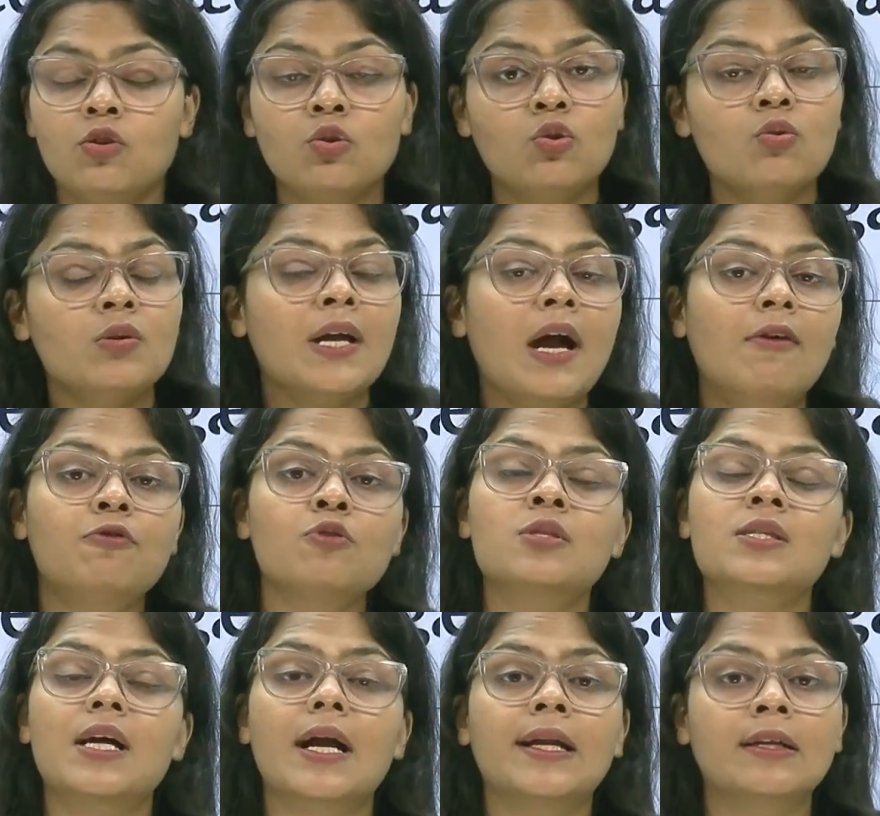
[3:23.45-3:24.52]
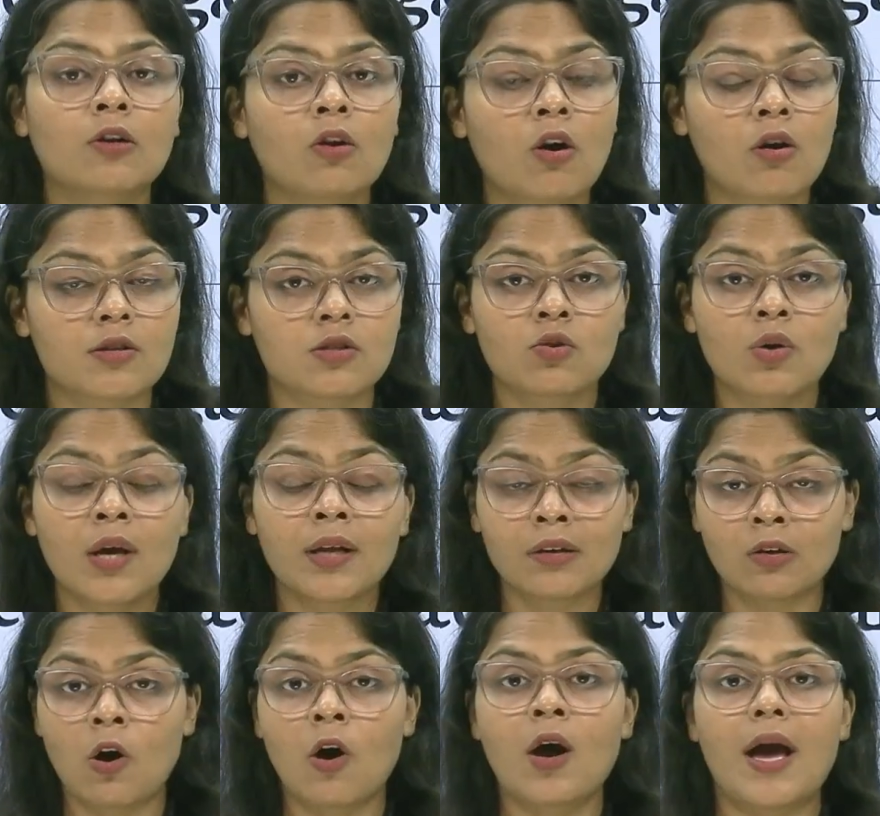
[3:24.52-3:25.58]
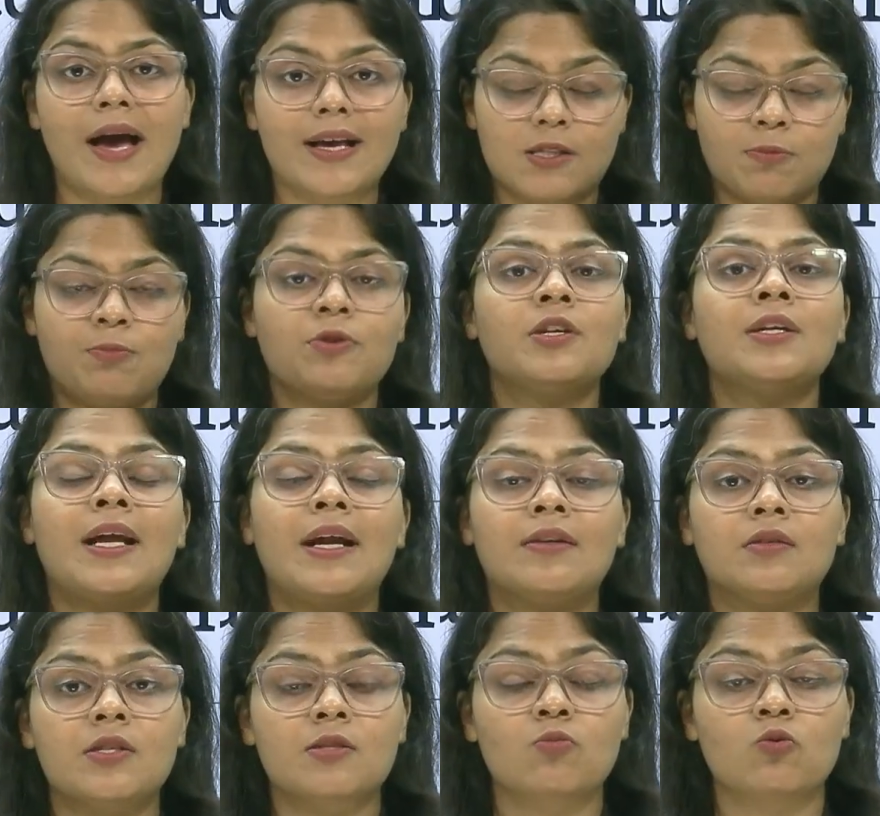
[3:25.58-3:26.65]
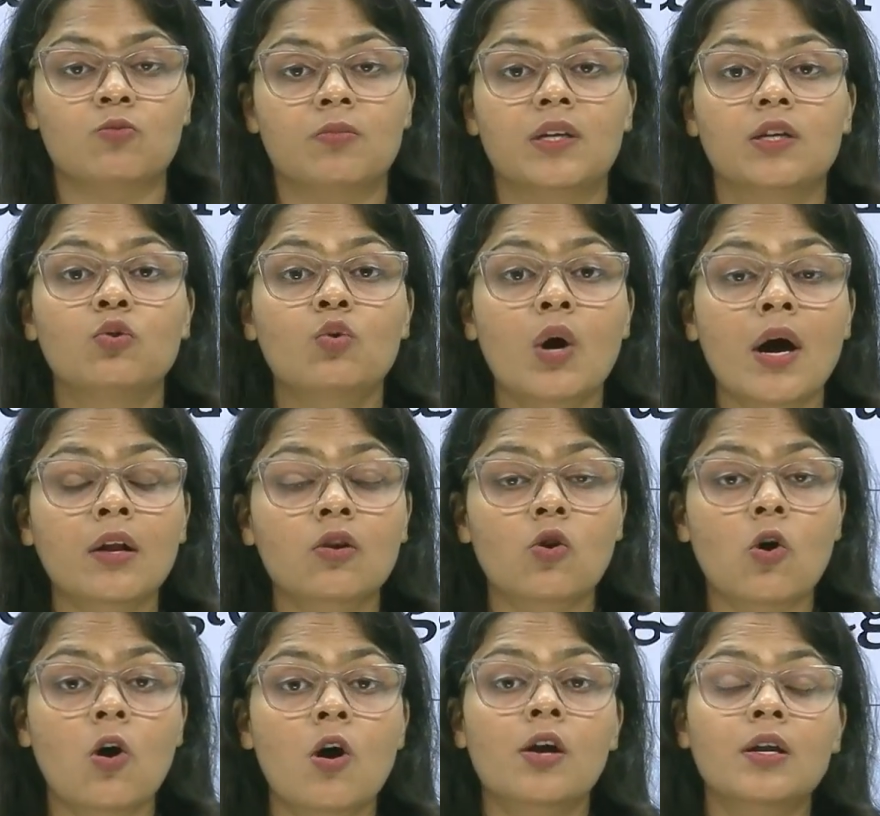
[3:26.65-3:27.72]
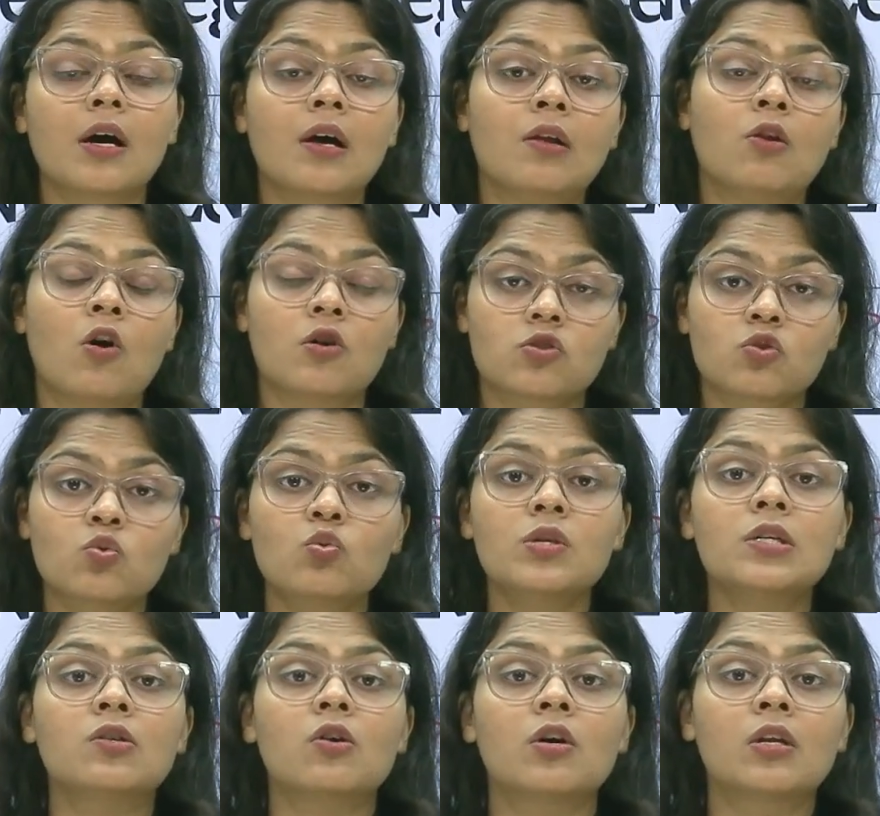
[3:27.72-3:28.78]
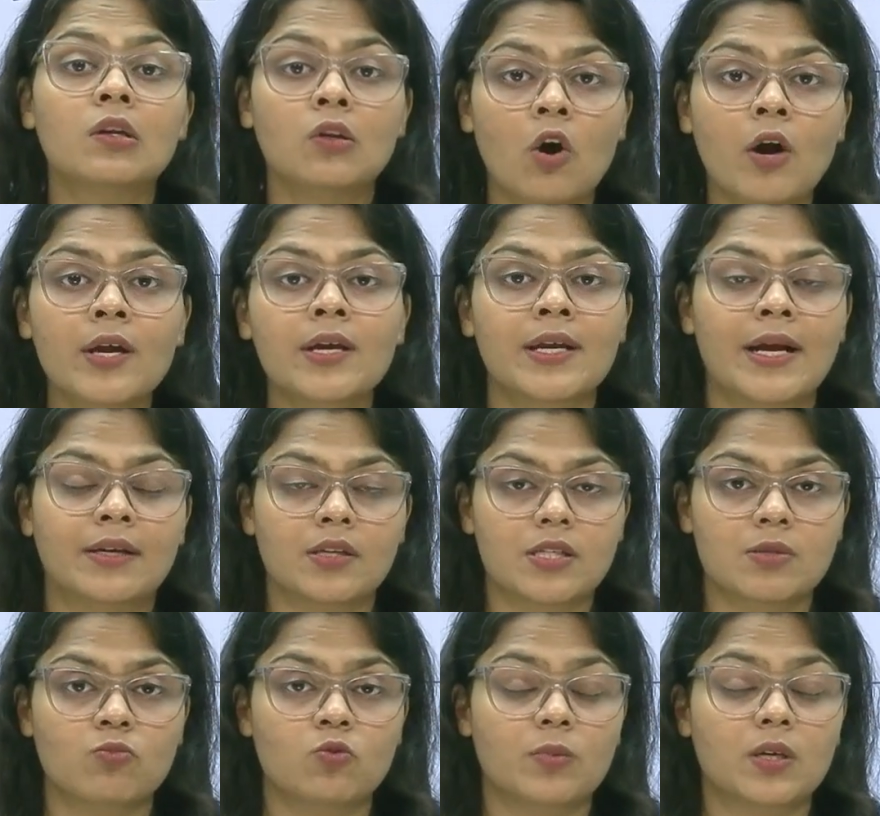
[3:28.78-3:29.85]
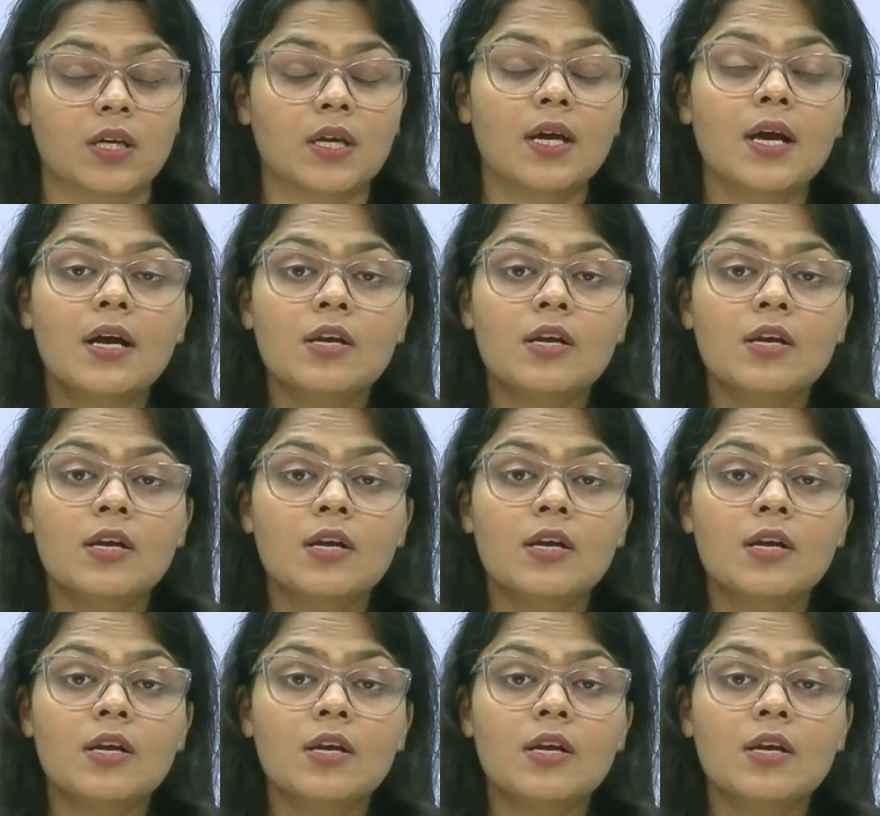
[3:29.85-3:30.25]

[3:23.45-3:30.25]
You don't have to cite laws. You are law aspirant at this moment. You are not a law student or a lawyer at this moment.